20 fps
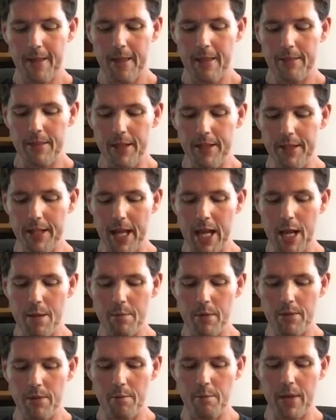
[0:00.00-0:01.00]
The name
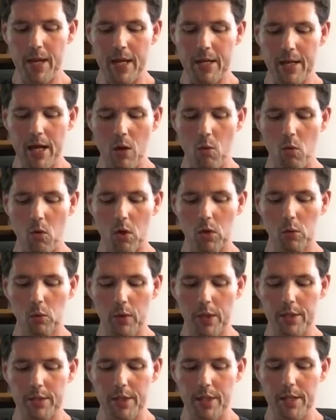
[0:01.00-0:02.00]
of the man I worked
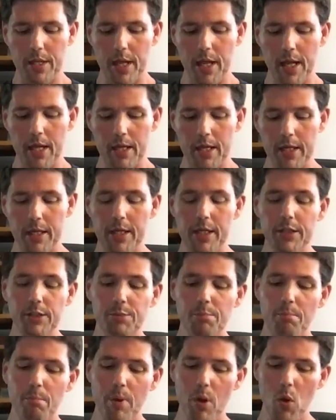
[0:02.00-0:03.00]
with today is
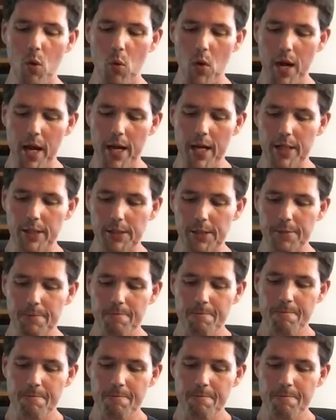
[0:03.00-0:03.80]
Boaz.